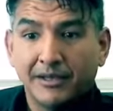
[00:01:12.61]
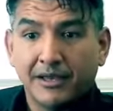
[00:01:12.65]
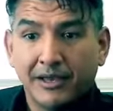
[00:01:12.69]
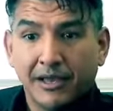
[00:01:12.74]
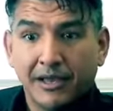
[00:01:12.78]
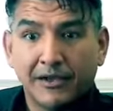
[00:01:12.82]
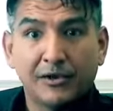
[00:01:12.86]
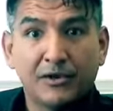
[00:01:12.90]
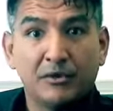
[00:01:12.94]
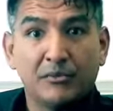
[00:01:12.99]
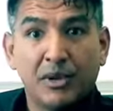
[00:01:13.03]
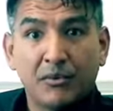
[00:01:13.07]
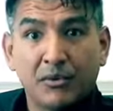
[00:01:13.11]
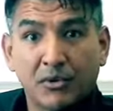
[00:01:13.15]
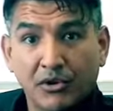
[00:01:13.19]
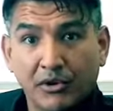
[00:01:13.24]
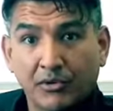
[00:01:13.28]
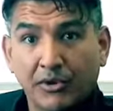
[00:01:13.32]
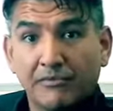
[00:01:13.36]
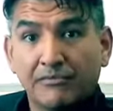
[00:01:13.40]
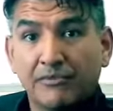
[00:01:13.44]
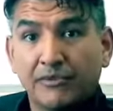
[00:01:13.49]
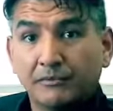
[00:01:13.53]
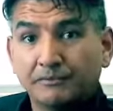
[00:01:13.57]
Uh, I could be
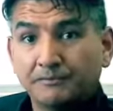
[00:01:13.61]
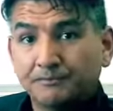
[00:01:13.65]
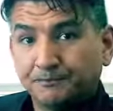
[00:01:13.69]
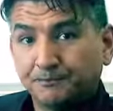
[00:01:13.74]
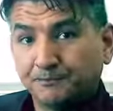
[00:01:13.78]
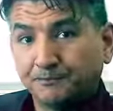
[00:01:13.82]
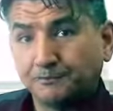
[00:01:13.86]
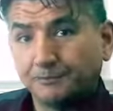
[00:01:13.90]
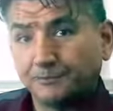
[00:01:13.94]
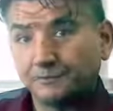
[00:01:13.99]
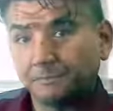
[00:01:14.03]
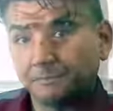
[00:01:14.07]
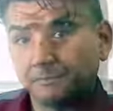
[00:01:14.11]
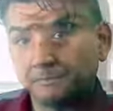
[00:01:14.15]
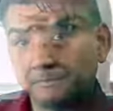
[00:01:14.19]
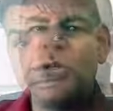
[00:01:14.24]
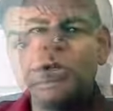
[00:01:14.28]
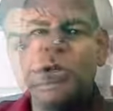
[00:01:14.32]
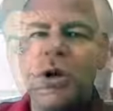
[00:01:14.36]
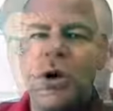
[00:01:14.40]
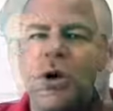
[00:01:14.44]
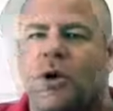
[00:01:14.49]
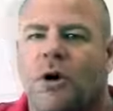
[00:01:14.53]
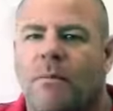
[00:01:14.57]

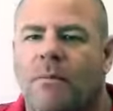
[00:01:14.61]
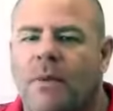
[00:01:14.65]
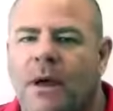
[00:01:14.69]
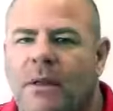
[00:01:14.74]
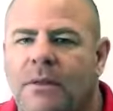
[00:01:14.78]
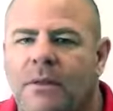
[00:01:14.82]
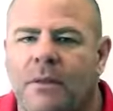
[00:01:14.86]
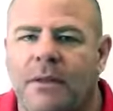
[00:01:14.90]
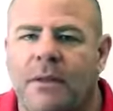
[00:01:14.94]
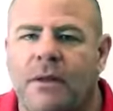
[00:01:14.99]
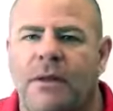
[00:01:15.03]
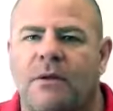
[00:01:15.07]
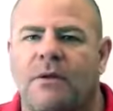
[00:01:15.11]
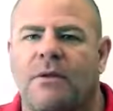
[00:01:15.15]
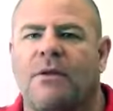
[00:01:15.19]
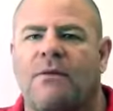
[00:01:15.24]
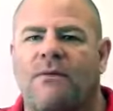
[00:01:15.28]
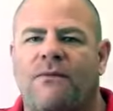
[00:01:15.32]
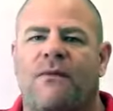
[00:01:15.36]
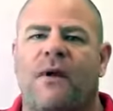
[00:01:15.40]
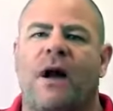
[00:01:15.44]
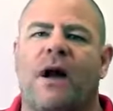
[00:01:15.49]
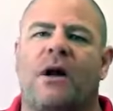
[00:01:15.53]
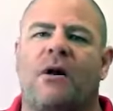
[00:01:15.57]
once I heard about the,
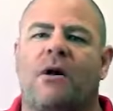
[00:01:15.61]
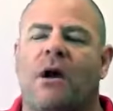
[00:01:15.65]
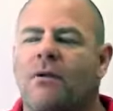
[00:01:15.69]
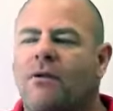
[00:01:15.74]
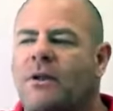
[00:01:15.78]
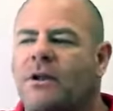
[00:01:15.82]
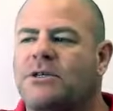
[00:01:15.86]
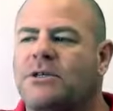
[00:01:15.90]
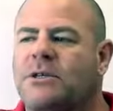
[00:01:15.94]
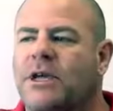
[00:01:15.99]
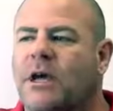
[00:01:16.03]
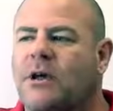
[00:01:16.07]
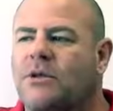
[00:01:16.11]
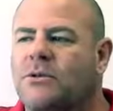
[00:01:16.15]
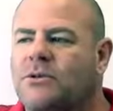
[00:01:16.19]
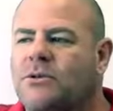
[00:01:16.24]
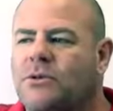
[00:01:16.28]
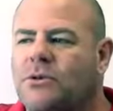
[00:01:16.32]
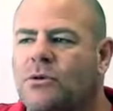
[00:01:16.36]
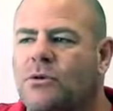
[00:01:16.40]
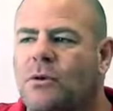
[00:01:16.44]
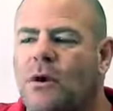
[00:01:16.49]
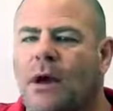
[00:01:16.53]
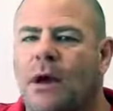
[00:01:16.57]
the fire, I reached out
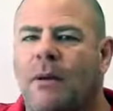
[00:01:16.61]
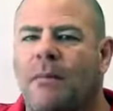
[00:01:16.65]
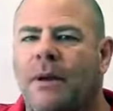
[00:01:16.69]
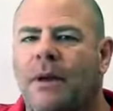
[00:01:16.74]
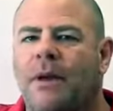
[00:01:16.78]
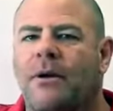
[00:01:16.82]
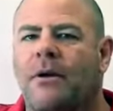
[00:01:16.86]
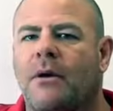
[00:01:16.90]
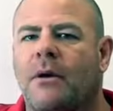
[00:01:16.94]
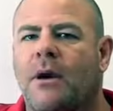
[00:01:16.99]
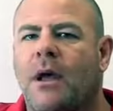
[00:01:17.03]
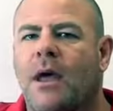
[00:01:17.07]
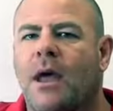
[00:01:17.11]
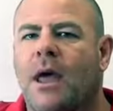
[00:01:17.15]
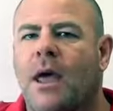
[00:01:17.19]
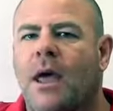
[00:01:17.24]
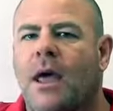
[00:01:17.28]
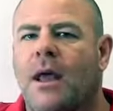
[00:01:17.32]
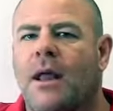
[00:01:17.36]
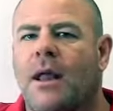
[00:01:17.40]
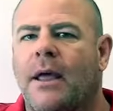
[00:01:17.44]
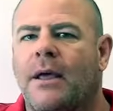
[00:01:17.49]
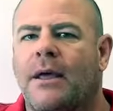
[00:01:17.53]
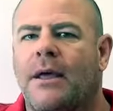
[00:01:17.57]
to uh, Peter
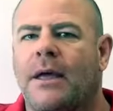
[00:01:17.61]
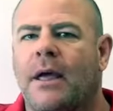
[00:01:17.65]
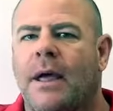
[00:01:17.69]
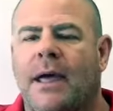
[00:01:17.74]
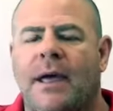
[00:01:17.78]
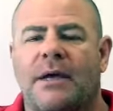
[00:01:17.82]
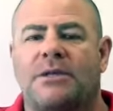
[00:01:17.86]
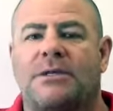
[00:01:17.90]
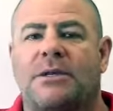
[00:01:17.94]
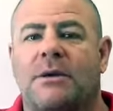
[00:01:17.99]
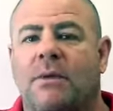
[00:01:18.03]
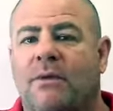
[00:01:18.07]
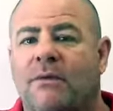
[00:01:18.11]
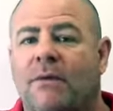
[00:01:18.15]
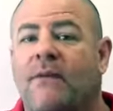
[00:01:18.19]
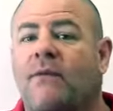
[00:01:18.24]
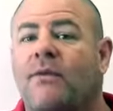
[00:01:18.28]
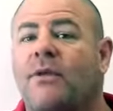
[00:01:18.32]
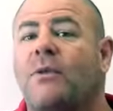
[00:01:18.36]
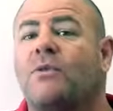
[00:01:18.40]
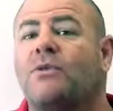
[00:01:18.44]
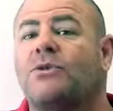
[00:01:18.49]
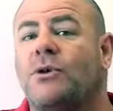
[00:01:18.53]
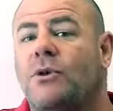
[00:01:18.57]
and I asked him if
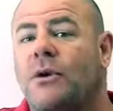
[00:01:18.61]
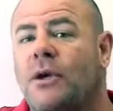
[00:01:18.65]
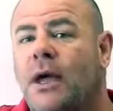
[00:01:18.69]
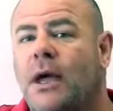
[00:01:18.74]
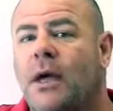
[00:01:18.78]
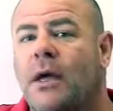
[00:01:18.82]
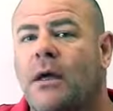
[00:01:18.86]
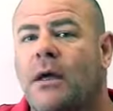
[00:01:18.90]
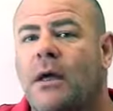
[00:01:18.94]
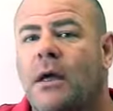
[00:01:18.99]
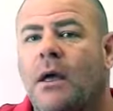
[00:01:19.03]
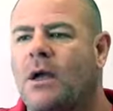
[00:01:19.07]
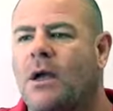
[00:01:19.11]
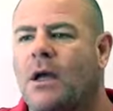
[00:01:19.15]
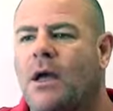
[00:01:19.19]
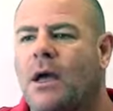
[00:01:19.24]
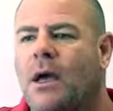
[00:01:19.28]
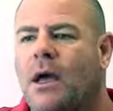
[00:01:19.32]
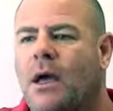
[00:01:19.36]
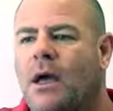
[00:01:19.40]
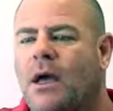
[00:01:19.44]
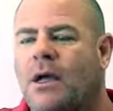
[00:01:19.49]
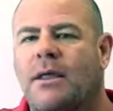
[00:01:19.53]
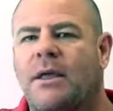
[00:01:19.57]
everything was okay.
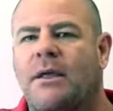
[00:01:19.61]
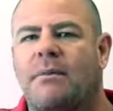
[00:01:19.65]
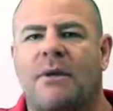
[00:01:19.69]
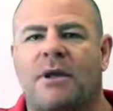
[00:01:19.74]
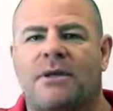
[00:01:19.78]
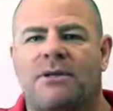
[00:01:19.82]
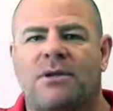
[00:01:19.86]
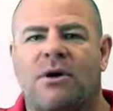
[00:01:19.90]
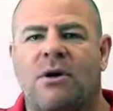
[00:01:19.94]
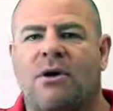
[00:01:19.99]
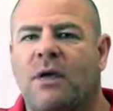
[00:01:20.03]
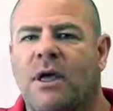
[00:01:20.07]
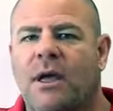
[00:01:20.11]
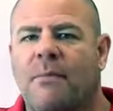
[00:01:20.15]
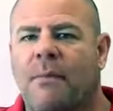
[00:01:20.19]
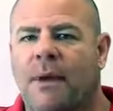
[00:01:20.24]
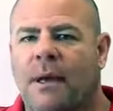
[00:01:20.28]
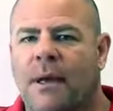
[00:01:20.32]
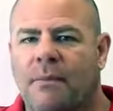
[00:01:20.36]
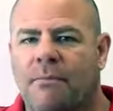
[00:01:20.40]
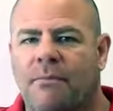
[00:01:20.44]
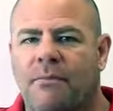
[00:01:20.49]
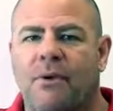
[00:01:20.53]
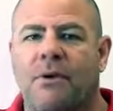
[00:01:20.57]
Uh, he did mention, oh yeah,
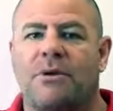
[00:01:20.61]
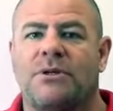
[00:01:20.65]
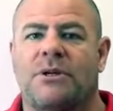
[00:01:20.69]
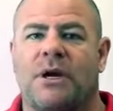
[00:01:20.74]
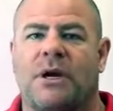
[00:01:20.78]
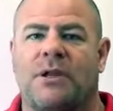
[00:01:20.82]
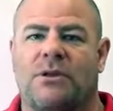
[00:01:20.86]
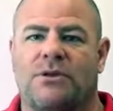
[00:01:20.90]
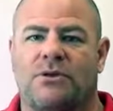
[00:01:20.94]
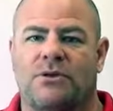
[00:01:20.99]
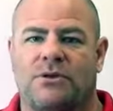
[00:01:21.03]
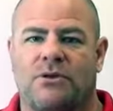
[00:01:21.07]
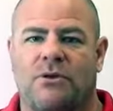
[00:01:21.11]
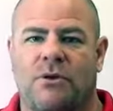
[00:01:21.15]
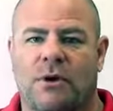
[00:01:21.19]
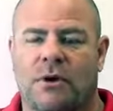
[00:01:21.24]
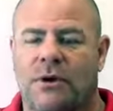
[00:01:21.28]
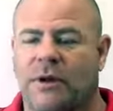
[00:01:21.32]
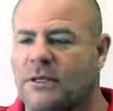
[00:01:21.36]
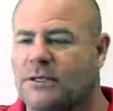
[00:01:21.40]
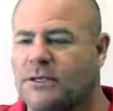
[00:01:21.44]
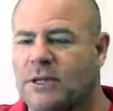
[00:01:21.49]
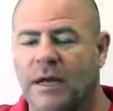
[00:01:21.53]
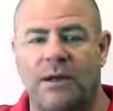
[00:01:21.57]
my books got
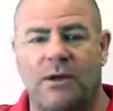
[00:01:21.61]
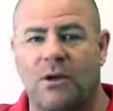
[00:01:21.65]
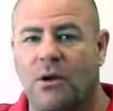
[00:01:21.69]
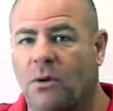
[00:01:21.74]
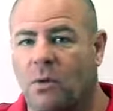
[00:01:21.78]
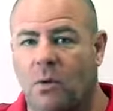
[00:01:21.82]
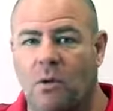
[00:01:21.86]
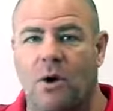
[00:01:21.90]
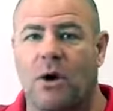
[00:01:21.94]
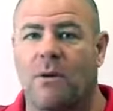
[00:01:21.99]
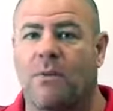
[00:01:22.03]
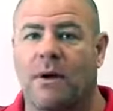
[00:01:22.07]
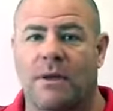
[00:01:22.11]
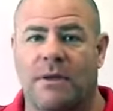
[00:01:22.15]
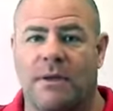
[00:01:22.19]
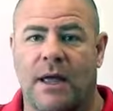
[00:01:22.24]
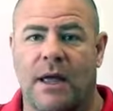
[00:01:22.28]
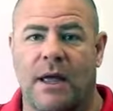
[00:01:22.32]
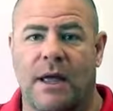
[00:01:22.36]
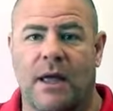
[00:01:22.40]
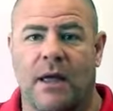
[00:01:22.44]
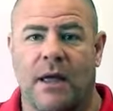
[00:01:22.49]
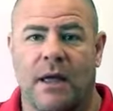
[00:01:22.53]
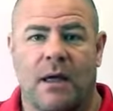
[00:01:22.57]
destroyed. And I said, don't worry about
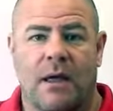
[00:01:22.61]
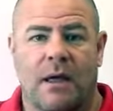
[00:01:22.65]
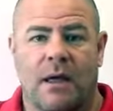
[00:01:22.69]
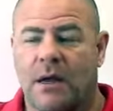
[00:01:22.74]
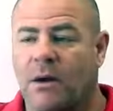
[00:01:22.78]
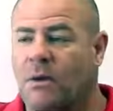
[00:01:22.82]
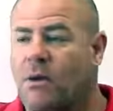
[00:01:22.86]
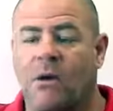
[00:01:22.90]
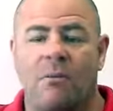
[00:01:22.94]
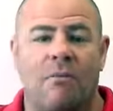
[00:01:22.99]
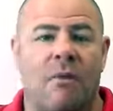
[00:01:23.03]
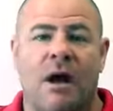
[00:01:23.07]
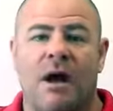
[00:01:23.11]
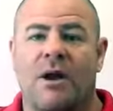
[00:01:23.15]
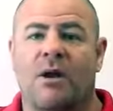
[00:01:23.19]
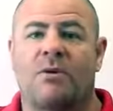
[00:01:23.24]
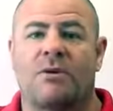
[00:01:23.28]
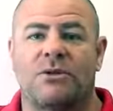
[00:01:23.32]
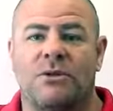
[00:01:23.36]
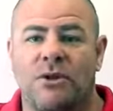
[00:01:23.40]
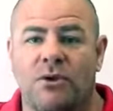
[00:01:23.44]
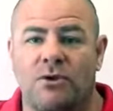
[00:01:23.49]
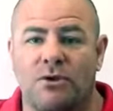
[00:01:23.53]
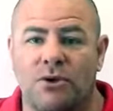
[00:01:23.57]
that. our
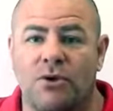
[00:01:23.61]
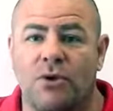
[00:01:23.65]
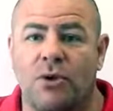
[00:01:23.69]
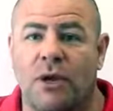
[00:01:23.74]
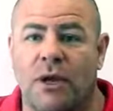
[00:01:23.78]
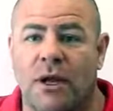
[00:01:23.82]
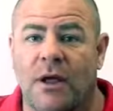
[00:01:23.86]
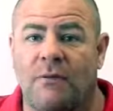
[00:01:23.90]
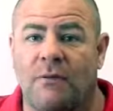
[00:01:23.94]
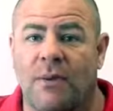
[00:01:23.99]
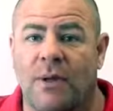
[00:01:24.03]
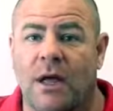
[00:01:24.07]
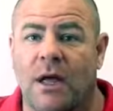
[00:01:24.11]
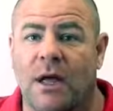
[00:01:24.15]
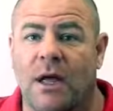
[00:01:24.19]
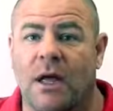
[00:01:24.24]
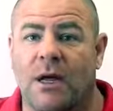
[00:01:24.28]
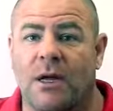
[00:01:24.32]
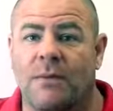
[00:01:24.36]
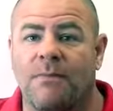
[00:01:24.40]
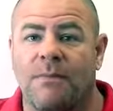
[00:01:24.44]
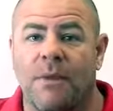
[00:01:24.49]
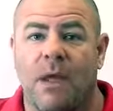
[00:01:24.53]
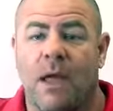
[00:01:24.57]
motto is no student left
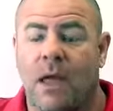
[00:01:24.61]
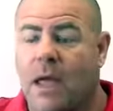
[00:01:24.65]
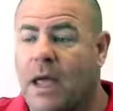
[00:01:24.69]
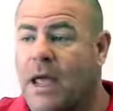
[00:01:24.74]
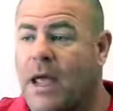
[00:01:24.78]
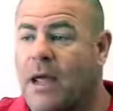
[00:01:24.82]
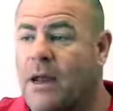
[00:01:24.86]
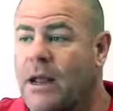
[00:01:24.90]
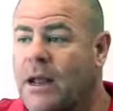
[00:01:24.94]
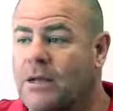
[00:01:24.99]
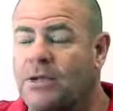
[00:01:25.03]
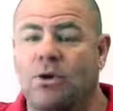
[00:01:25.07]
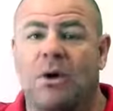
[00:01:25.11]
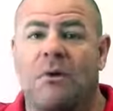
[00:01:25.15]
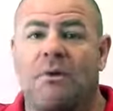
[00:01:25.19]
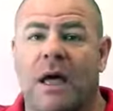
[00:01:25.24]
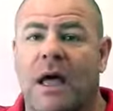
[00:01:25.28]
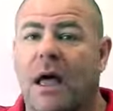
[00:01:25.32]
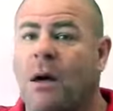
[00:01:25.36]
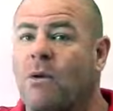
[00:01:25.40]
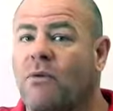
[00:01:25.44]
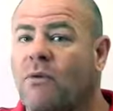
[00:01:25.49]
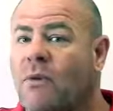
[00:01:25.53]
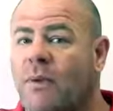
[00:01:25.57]
behind. And I told
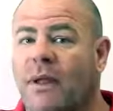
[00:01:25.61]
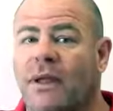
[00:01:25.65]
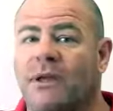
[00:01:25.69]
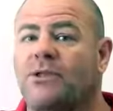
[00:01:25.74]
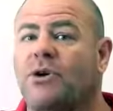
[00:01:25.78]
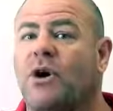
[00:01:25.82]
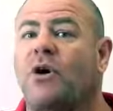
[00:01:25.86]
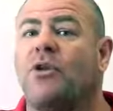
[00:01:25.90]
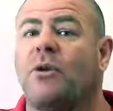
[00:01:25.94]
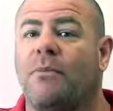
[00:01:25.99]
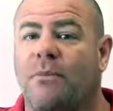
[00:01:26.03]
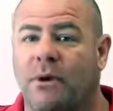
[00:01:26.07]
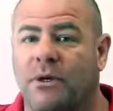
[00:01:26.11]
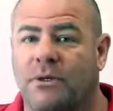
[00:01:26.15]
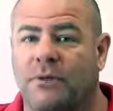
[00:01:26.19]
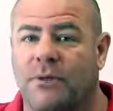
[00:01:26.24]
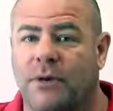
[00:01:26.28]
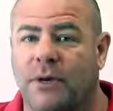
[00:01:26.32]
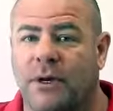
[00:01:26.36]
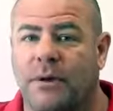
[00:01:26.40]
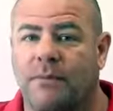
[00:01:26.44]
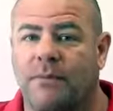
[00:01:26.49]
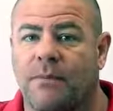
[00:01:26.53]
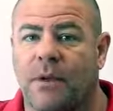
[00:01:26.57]
him I would replace all the books
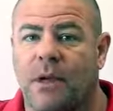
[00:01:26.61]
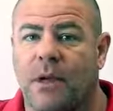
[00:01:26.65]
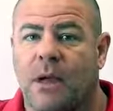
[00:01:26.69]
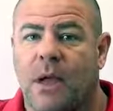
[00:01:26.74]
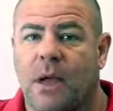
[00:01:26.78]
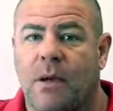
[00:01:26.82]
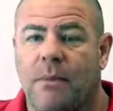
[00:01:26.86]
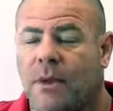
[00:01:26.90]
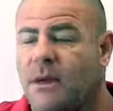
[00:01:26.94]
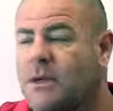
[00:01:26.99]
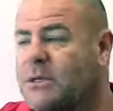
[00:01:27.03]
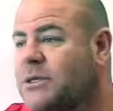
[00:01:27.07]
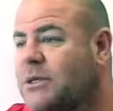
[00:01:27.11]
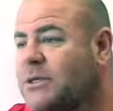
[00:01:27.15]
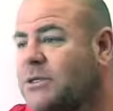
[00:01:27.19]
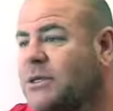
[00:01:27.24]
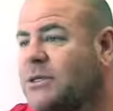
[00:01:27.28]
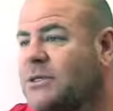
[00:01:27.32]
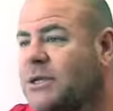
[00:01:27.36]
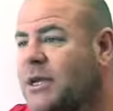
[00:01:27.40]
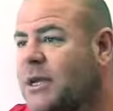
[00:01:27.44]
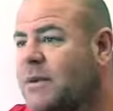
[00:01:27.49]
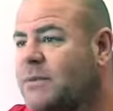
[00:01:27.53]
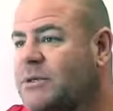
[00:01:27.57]
for him because his
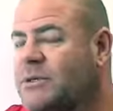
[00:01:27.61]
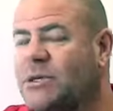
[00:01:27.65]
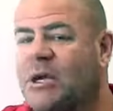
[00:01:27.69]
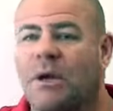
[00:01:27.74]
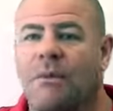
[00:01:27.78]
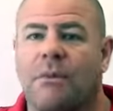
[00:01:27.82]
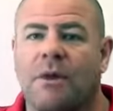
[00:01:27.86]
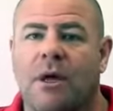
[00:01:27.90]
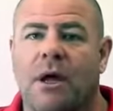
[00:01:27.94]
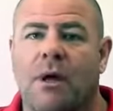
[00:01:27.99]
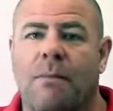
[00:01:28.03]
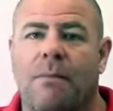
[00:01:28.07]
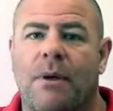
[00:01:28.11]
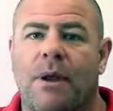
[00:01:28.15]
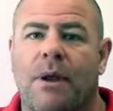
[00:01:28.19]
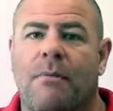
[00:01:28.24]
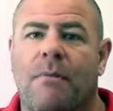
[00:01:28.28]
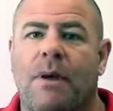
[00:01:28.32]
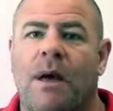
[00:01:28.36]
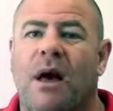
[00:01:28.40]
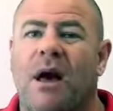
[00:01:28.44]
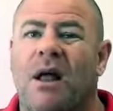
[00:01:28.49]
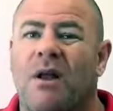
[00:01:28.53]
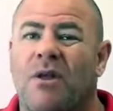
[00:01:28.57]
exam is coming up in
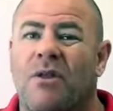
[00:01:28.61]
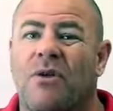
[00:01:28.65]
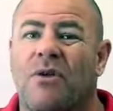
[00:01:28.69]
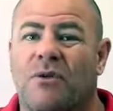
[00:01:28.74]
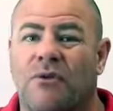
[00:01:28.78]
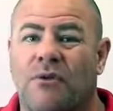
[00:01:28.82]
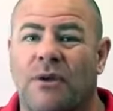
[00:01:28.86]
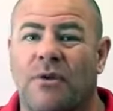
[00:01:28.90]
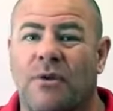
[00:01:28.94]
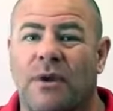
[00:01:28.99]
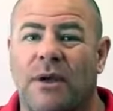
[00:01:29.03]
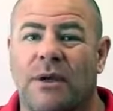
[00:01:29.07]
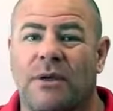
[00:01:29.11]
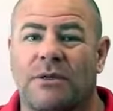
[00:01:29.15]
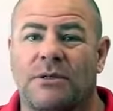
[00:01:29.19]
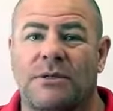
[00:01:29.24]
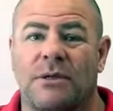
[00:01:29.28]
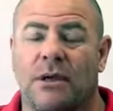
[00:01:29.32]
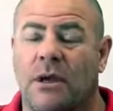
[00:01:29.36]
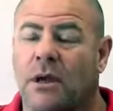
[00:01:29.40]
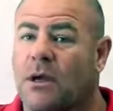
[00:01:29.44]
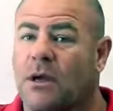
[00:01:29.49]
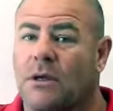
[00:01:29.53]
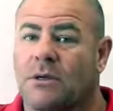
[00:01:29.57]
about another three
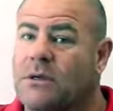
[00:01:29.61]
weeks.